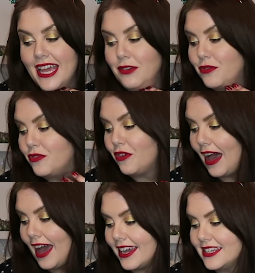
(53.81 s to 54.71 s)
In
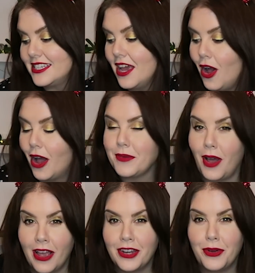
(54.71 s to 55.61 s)
fact, I'm
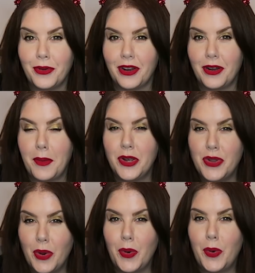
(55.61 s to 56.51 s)
kind of going on a
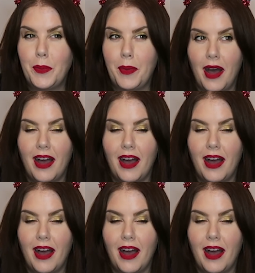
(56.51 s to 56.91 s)
no